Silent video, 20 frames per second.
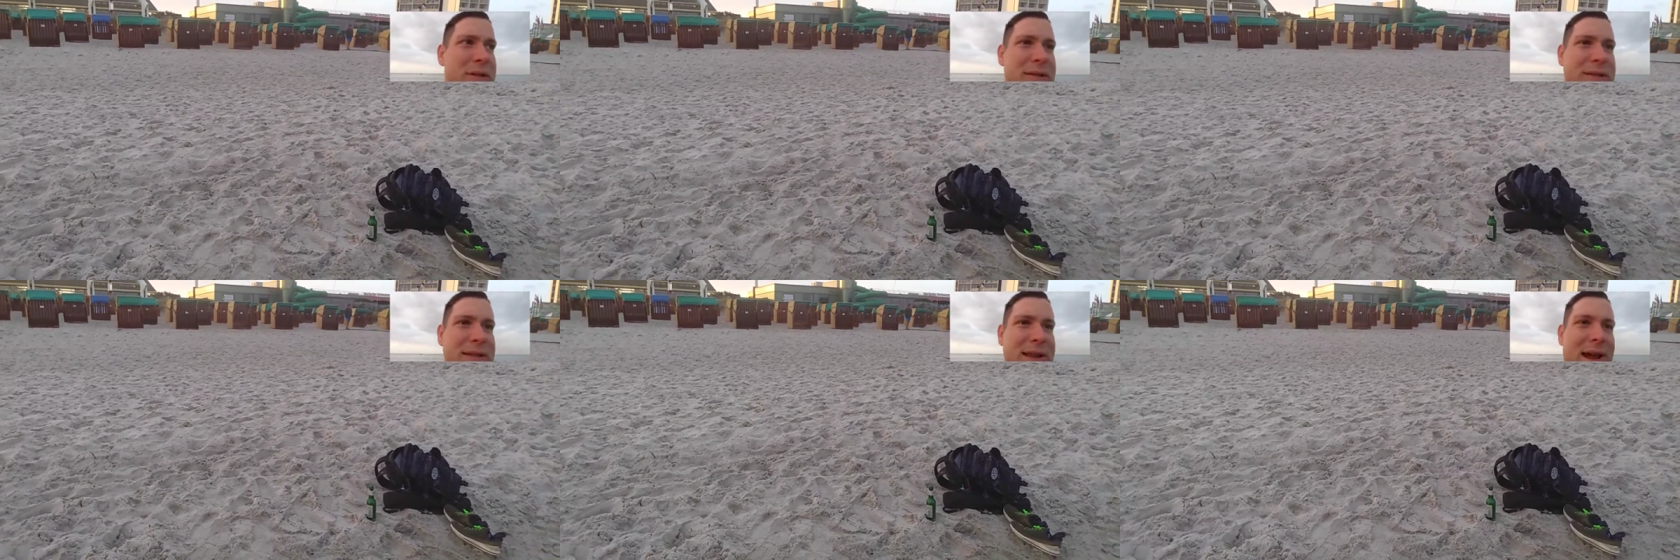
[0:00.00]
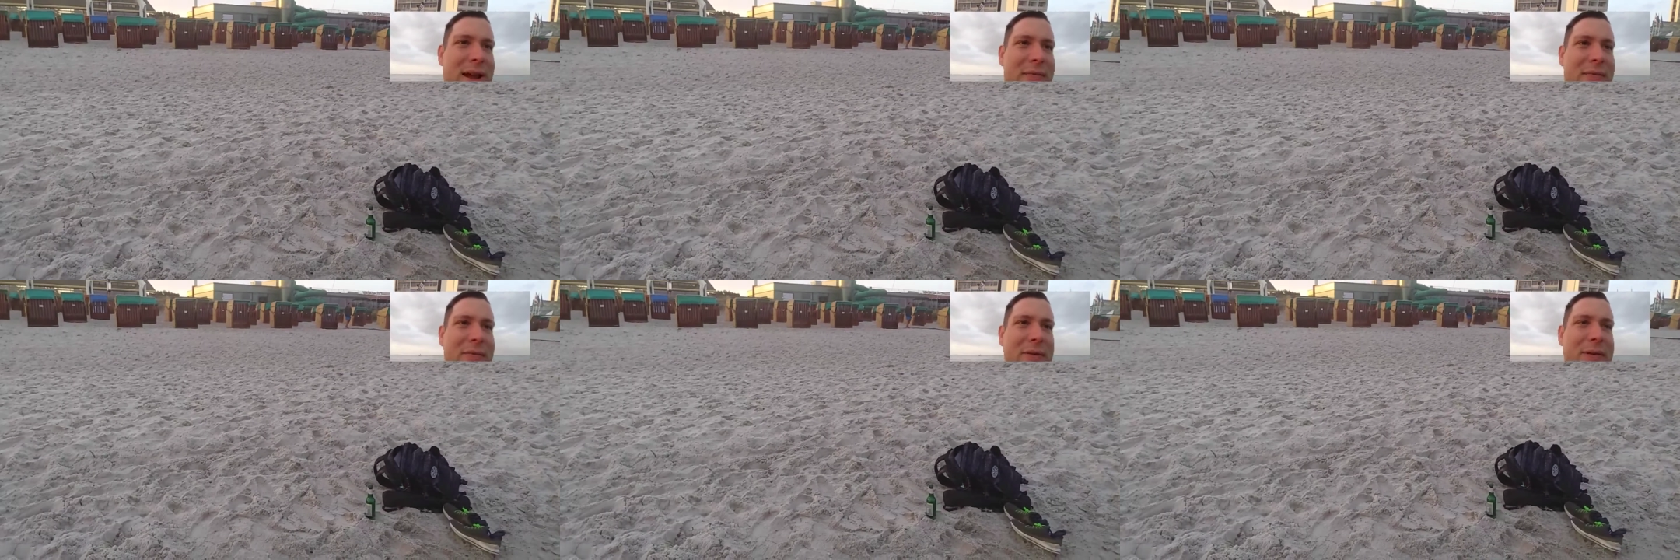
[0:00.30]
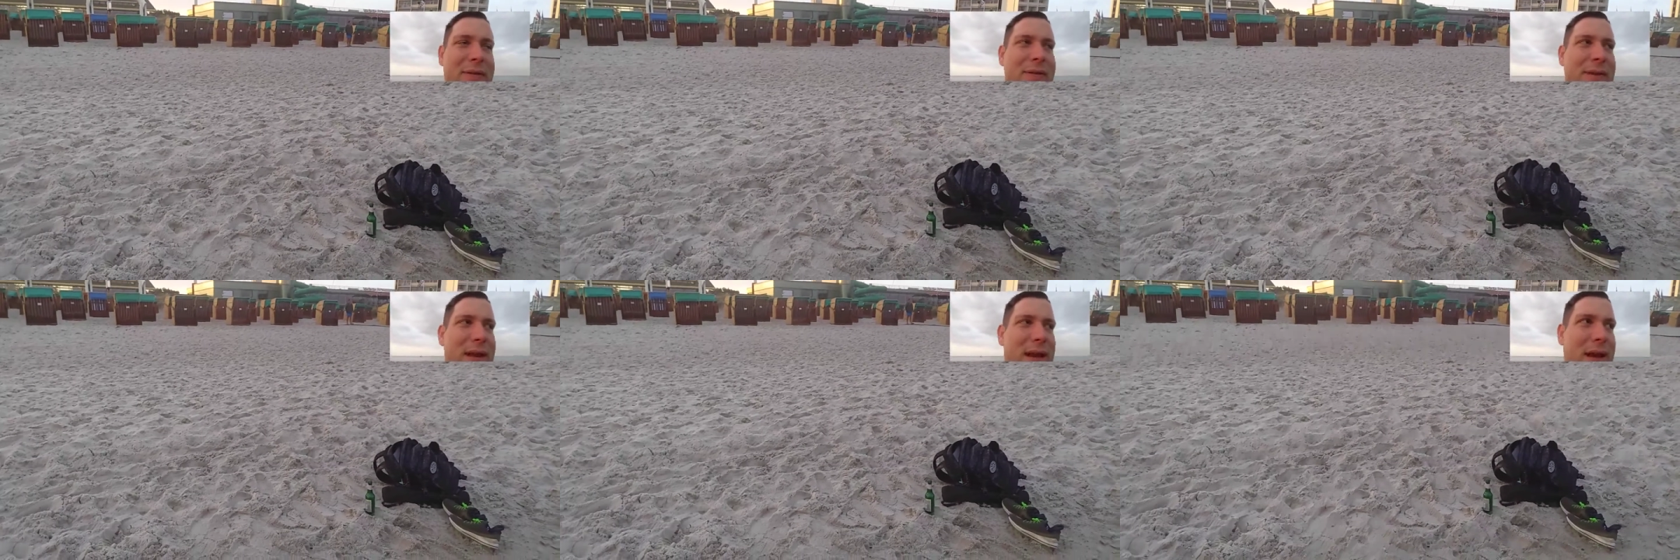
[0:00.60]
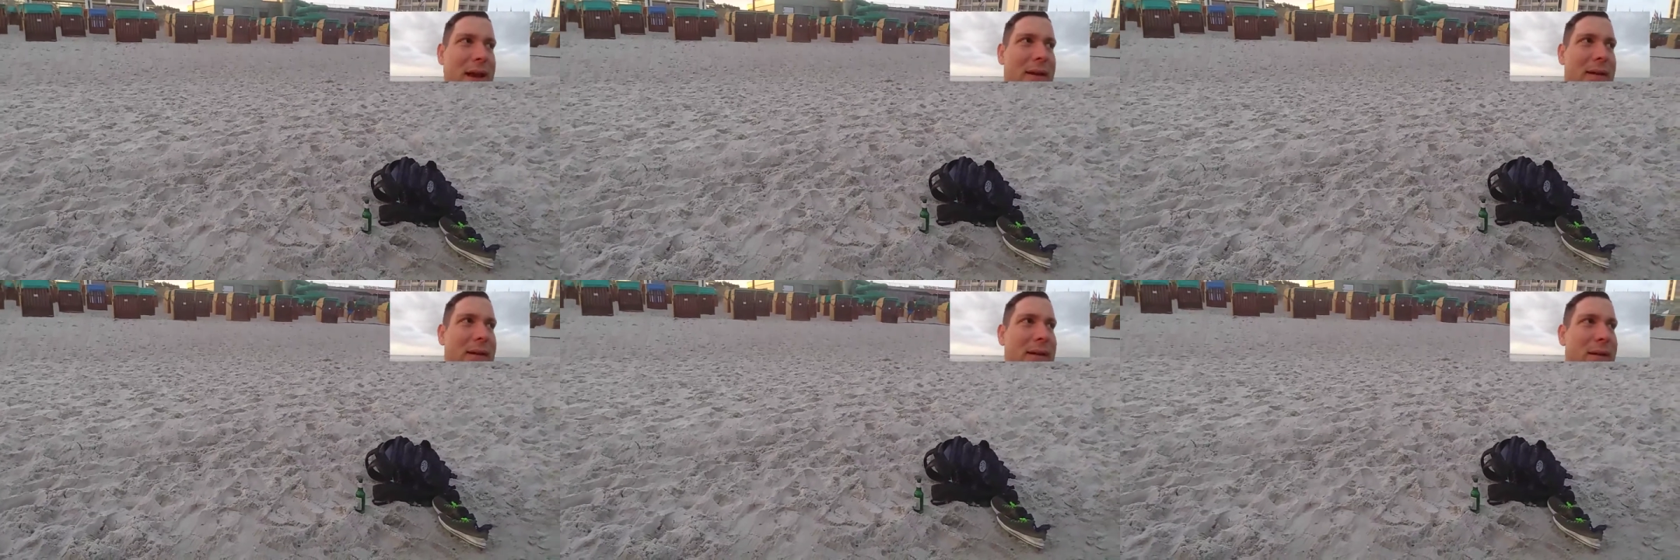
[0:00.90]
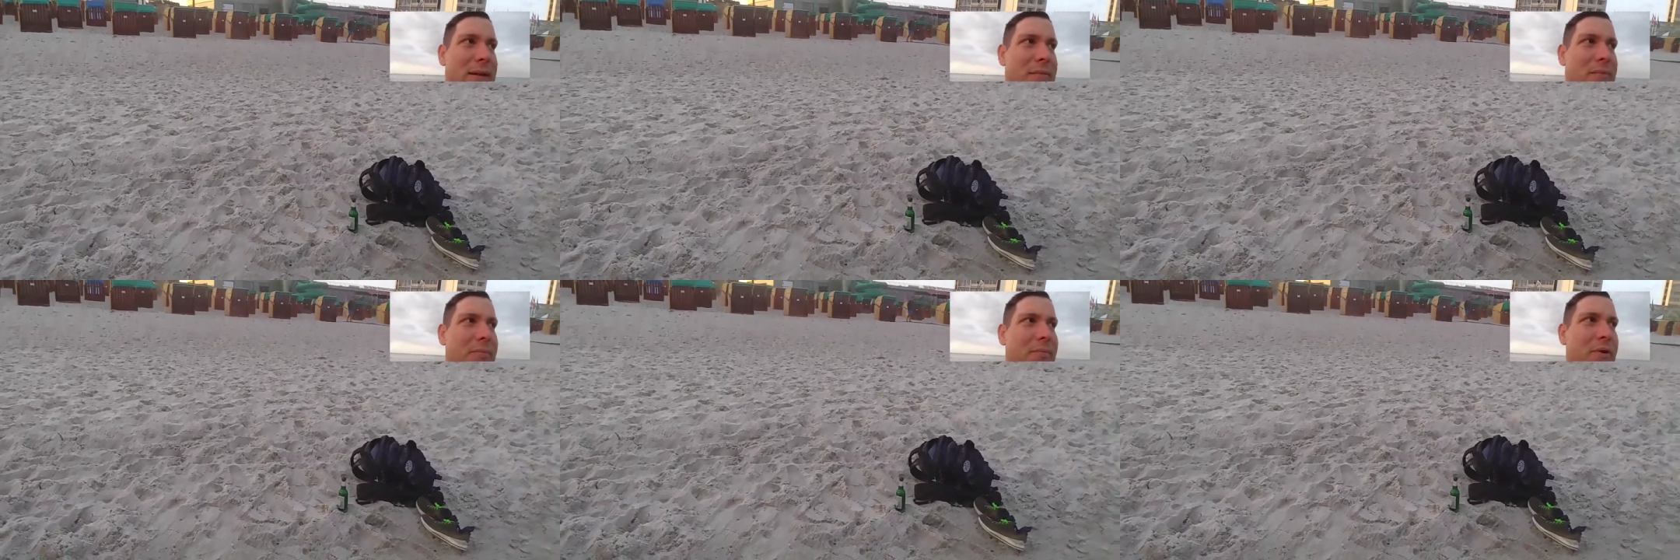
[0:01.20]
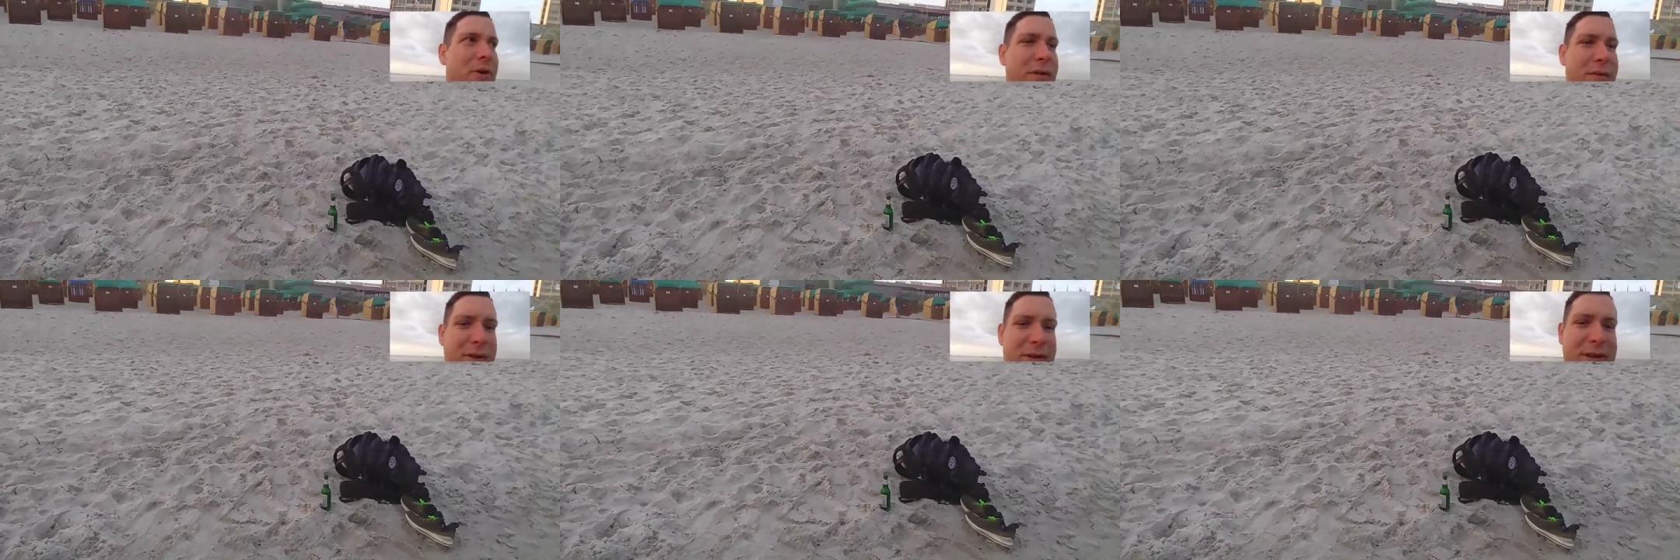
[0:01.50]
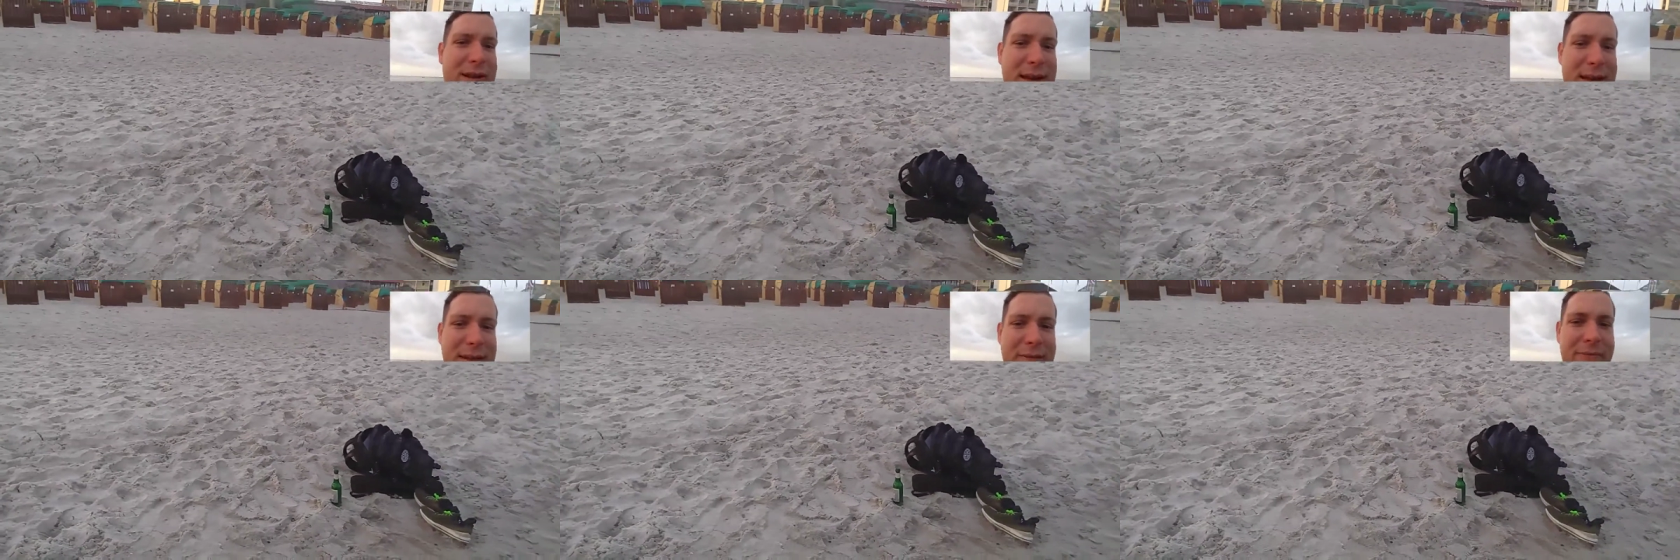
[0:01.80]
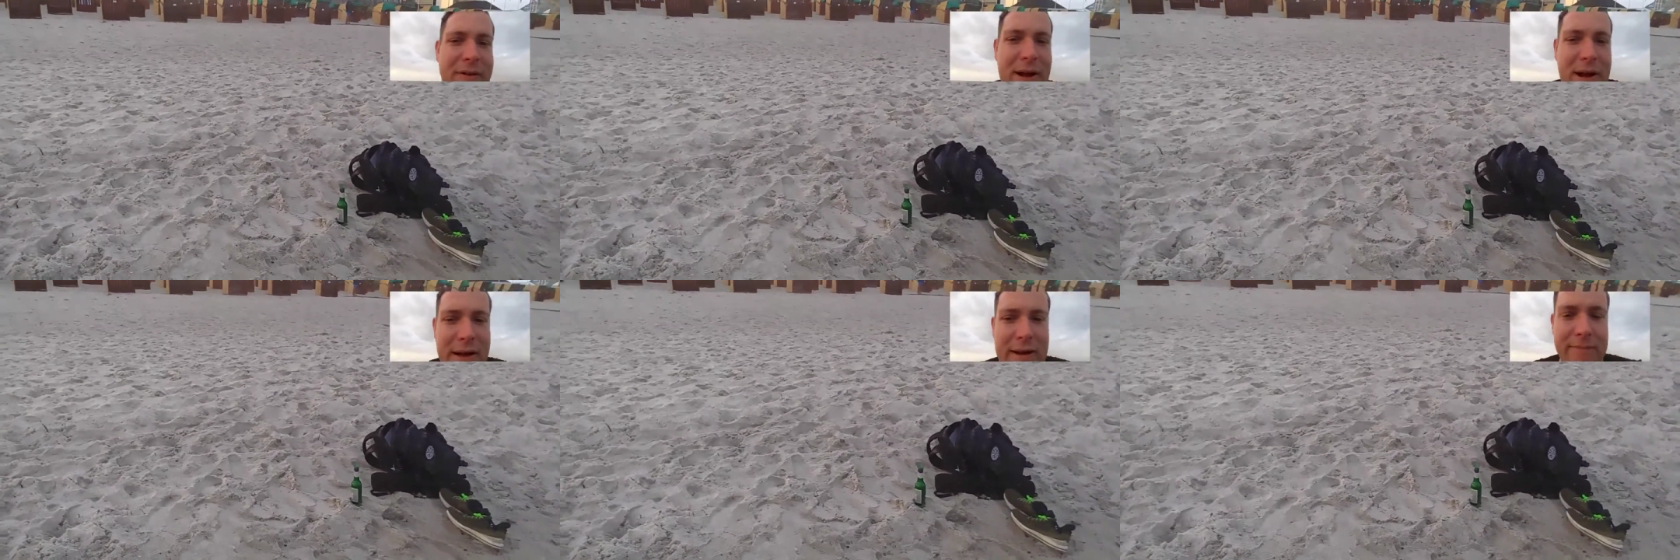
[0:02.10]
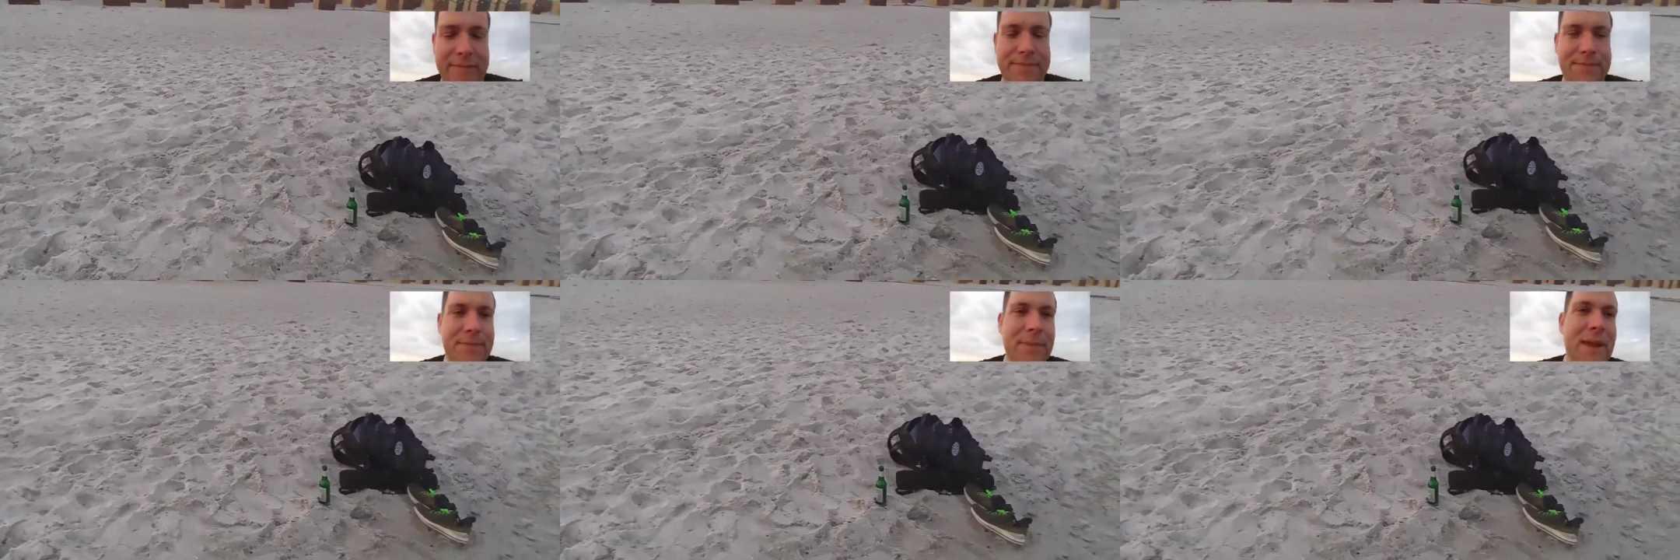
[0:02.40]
stuff is previously defined.